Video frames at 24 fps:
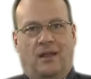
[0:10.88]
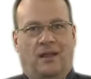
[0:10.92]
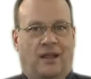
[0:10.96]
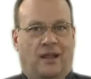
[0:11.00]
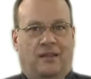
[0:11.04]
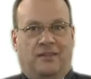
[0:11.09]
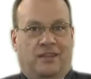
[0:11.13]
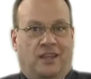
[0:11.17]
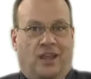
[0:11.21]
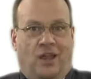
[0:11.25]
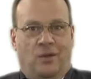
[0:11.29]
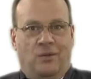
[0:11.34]

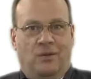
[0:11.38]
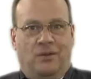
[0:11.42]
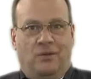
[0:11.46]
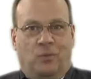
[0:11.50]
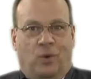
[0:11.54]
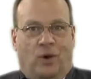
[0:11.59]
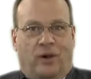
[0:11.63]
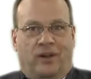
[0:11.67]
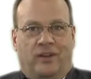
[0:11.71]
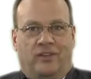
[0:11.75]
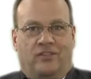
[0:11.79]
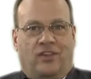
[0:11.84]
and the only
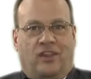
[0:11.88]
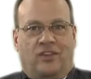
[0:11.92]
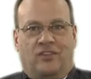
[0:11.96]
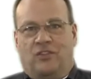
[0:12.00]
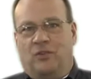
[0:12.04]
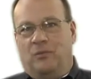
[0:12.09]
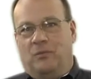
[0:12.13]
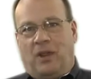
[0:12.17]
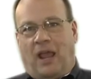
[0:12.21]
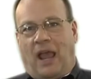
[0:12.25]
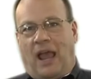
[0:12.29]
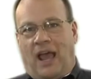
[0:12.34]
worries I
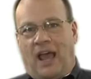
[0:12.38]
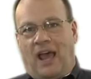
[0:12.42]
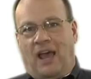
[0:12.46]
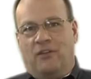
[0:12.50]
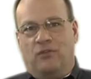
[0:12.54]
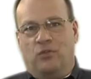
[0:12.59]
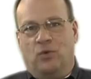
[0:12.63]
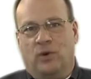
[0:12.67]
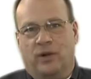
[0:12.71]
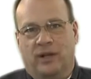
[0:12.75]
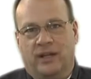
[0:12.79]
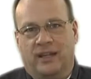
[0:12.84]
seemed to
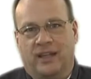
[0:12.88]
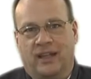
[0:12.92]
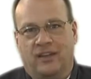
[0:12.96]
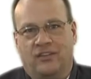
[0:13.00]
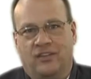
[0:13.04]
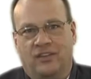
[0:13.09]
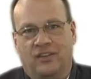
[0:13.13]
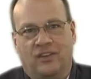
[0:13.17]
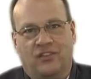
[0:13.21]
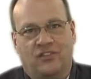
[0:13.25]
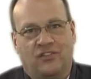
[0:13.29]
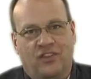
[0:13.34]
have were in
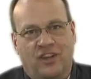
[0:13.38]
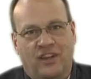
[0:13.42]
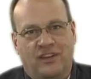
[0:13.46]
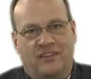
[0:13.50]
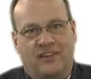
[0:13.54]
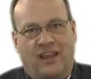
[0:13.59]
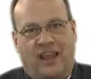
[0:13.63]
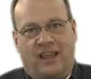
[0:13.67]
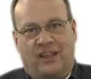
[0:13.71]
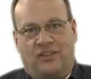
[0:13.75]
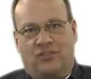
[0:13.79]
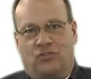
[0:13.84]
getting the
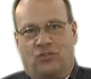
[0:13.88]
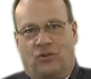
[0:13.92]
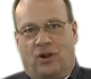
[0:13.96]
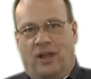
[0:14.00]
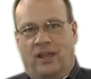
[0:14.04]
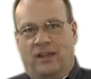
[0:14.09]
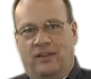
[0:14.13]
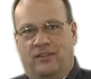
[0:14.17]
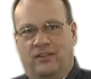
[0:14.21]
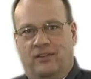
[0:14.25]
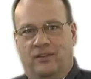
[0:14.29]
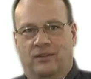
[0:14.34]
syntax
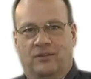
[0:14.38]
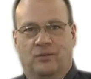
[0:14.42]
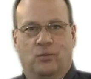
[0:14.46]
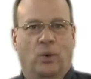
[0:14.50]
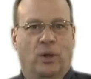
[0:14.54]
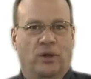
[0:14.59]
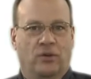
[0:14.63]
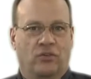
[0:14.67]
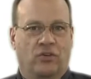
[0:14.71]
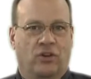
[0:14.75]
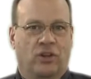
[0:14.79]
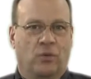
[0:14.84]
right and
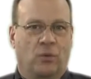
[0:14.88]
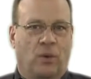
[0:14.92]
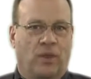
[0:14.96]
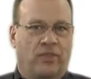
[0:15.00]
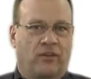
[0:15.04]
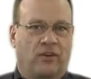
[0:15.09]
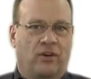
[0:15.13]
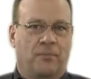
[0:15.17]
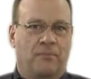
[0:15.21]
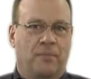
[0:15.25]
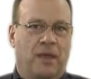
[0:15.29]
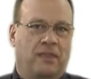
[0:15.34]
wondering
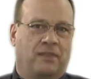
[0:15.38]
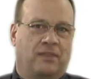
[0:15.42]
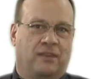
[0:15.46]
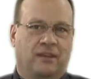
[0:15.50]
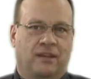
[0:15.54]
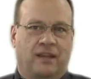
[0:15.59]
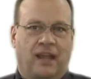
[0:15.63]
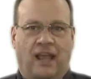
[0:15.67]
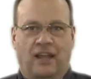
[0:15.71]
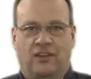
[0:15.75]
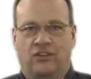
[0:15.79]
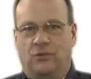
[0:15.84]
whether a
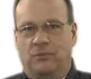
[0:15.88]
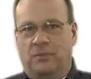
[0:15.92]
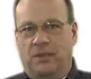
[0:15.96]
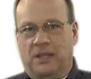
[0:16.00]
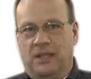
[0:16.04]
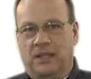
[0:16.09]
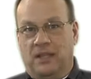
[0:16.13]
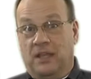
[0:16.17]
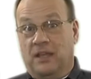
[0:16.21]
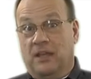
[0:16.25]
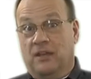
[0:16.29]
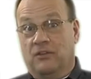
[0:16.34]
method had to
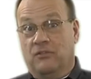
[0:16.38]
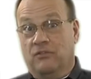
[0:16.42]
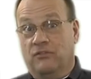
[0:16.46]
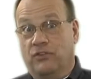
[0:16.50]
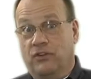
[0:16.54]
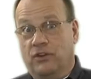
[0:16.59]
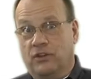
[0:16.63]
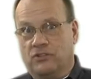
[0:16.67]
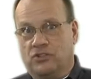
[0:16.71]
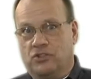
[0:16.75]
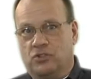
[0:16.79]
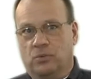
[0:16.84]
be
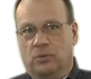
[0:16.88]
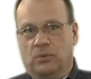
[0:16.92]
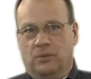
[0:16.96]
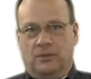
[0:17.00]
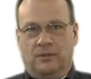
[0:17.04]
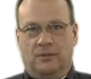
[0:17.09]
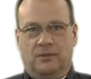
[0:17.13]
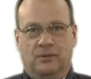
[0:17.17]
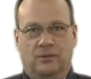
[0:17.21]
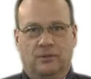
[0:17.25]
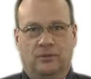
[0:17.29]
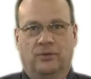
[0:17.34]

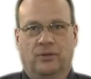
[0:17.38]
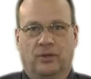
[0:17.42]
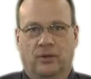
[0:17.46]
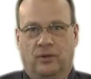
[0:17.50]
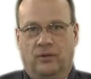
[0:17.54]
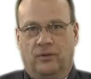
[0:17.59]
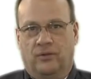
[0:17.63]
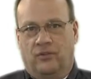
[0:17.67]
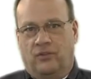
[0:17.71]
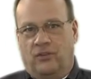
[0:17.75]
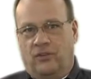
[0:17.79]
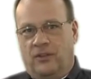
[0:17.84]
virtual or
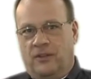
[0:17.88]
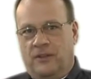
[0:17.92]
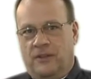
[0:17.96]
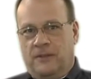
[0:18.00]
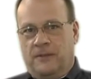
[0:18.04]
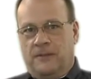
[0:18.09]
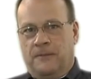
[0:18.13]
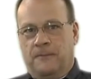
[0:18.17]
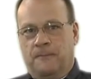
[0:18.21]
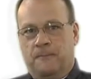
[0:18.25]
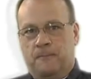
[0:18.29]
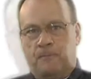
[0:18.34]
not.
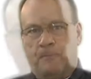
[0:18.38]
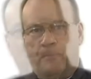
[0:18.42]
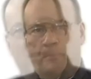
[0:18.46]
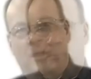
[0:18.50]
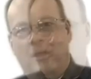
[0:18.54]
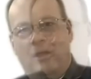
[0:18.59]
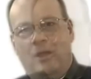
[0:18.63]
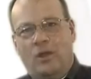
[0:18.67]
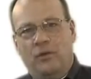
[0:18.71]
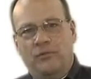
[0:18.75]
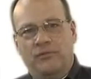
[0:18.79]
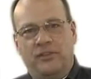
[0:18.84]

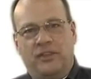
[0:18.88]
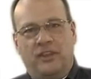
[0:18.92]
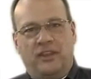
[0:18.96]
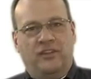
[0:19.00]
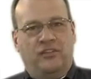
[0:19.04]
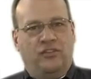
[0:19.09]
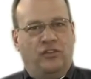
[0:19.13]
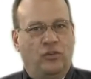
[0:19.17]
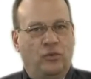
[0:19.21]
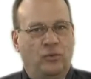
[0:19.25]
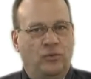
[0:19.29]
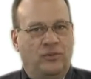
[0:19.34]
Over
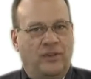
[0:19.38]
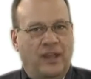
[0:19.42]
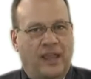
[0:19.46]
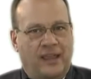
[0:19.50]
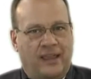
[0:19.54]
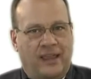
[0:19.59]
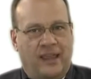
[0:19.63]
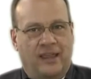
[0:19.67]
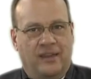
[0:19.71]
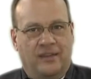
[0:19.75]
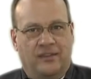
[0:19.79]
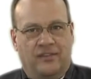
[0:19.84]
the 2
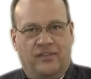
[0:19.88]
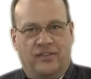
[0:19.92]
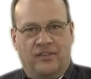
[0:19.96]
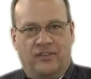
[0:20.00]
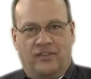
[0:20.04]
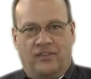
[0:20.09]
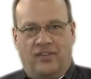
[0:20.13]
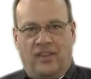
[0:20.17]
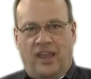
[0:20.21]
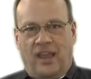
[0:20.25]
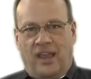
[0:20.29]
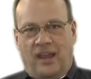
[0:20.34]
decades
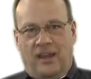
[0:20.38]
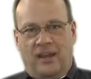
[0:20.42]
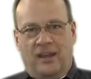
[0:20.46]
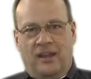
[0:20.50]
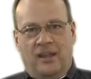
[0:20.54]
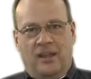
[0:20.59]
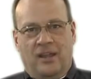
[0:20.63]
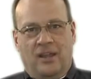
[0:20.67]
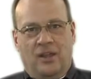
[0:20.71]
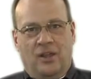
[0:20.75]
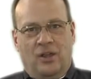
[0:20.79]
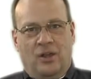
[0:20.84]
since then,
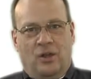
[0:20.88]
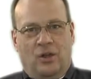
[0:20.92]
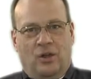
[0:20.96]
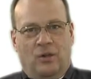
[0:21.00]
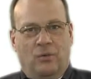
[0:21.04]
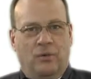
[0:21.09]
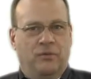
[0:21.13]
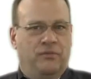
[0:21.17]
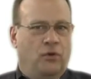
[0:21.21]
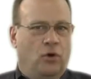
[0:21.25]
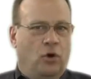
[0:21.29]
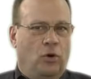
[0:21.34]

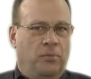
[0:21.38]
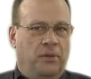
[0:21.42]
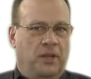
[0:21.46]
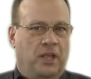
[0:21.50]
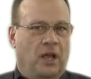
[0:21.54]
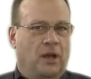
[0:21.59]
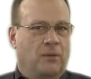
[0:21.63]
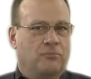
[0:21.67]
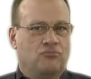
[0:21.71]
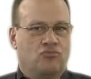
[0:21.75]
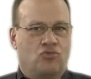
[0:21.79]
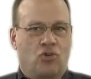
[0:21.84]
we've all
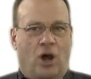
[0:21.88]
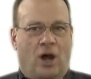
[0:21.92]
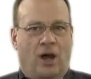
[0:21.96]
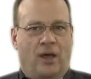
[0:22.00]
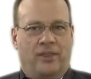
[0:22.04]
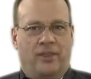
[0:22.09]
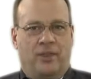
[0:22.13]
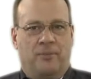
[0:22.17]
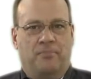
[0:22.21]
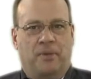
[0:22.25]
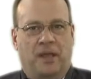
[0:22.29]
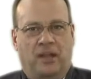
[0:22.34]
become
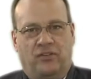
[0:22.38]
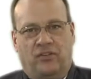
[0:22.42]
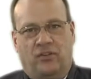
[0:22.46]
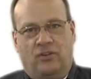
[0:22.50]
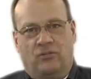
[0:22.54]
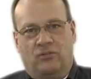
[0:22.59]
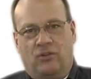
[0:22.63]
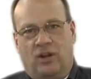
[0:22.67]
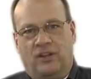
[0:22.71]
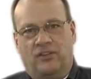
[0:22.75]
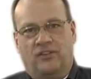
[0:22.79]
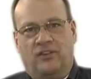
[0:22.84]
rather better
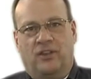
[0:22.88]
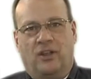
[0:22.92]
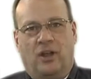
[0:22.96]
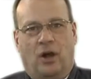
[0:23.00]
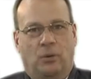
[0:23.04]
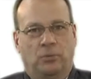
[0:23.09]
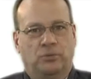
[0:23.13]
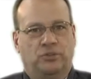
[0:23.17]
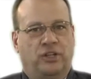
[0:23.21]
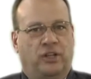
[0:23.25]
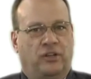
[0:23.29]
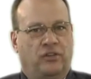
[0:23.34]
at writing
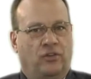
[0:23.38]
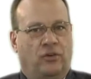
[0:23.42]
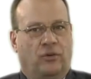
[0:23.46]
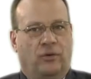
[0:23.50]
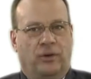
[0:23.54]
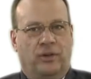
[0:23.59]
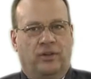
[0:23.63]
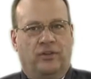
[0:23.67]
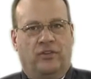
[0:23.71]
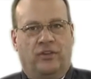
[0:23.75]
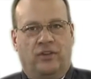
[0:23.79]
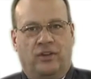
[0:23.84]

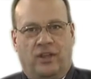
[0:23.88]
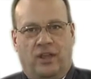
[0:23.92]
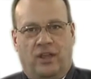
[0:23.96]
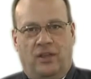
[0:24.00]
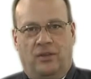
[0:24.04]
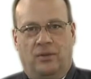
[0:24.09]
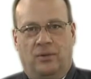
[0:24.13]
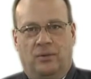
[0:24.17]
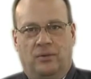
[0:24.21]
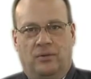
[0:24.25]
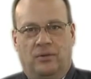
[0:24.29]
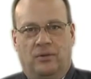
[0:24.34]
object-oriented
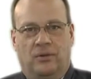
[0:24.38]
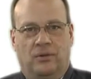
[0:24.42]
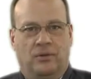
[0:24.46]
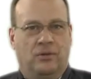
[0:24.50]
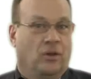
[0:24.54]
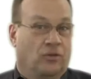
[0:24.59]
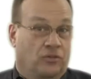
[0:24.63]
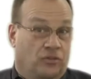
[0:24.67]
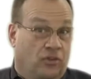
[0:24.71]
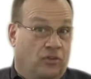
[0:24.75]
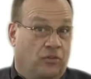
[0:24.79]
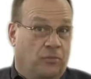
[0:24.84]
code,
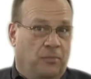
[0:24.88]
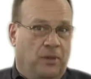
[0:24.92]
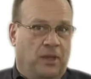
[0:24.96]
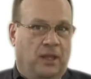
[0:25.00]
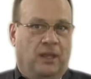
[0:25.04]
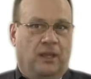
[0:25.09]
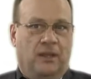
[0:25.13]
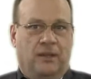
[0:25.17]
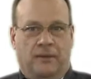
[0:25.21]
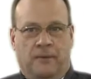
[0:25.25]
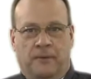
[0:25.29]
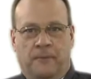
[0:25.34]
not just
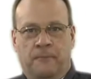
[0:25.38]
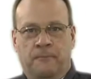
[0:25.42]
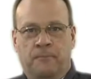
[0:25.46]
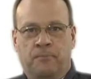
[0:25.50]
me.